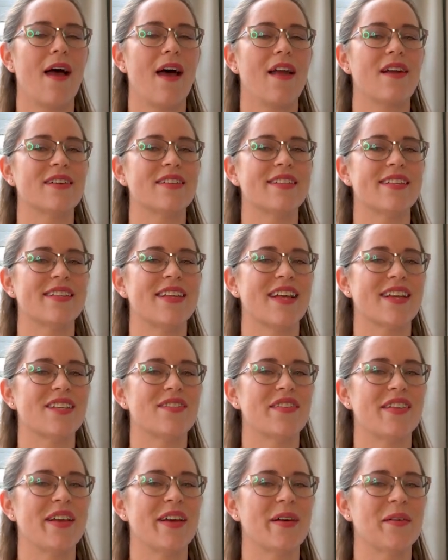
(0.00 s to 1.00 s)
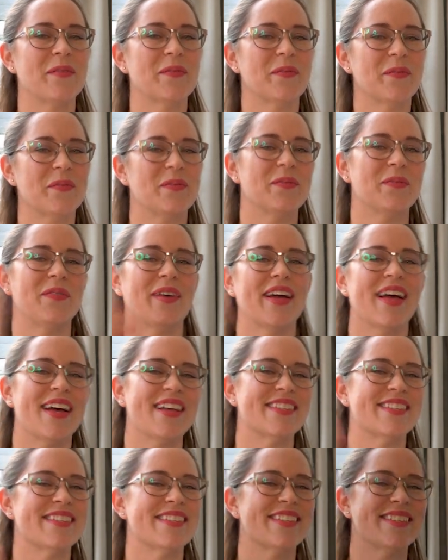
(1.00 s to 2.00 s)
and I'll see you in the next video. Bye
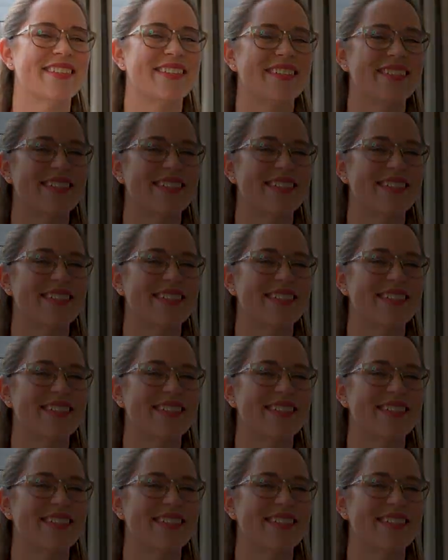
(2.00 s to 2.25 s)
guys.